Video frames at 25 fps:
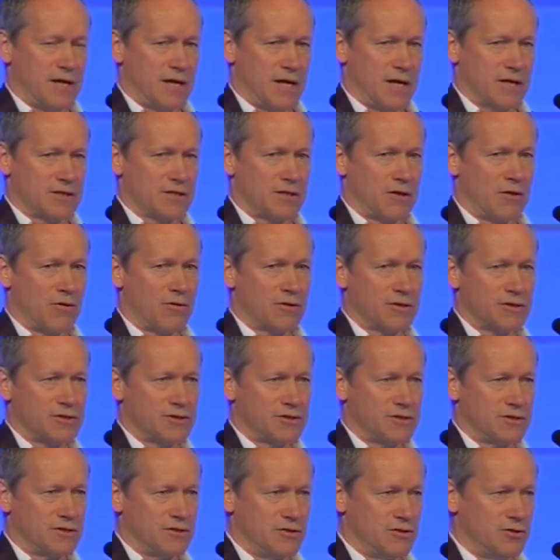as long
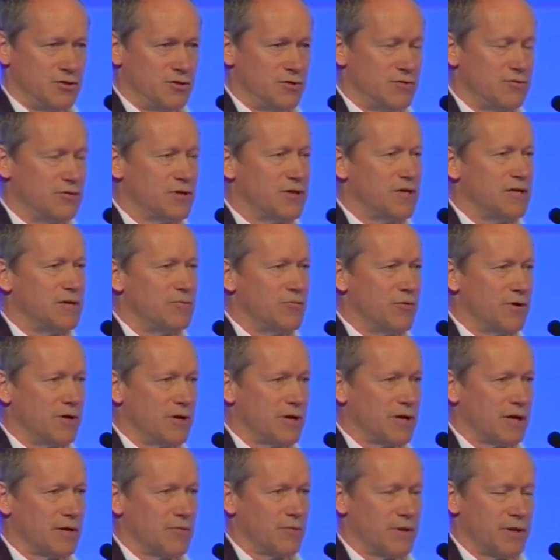as you keep
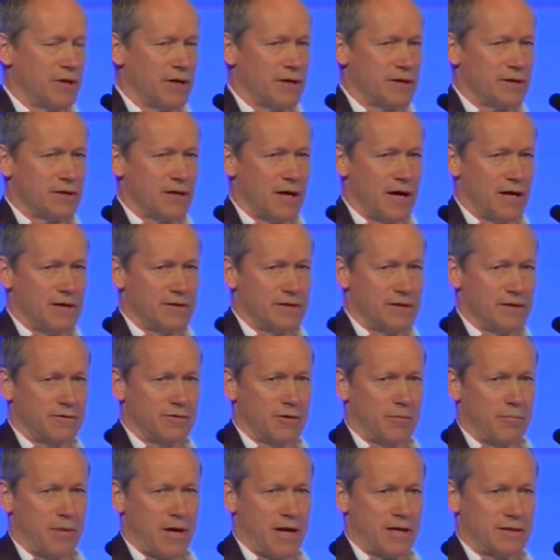working with it and
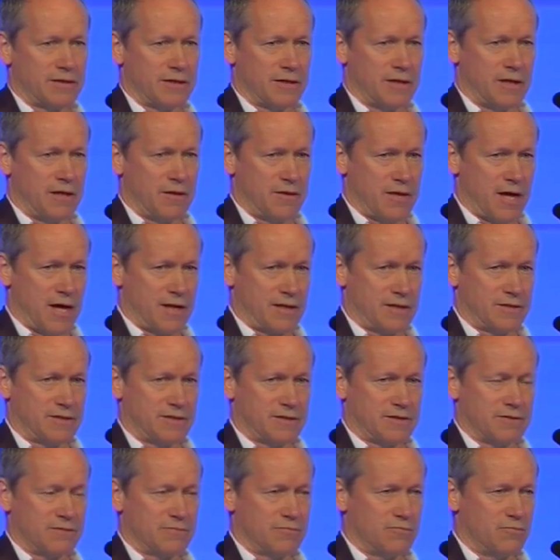don't abandon it, that
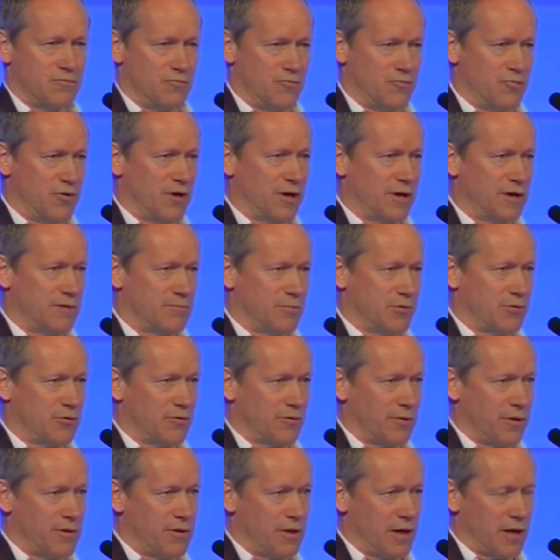is the really
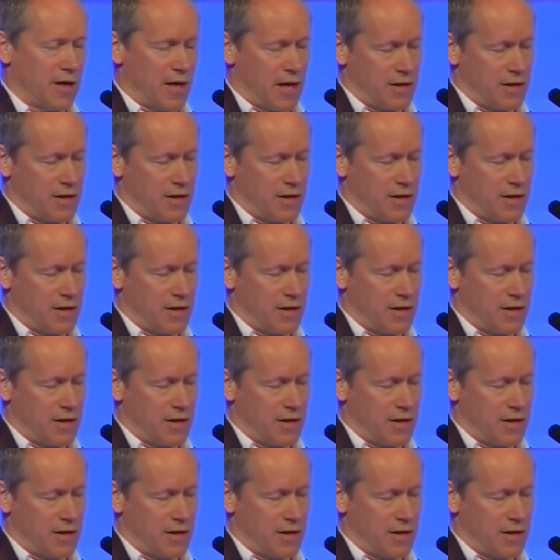important thing.